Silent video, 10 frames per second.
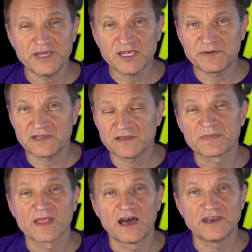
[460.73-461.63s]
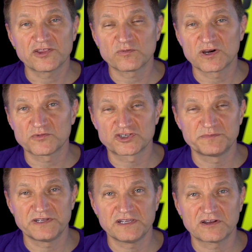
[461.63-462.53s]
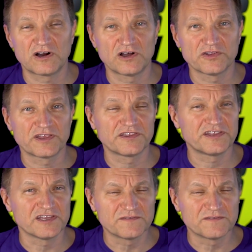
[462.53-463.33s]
maybe another one, which would be called the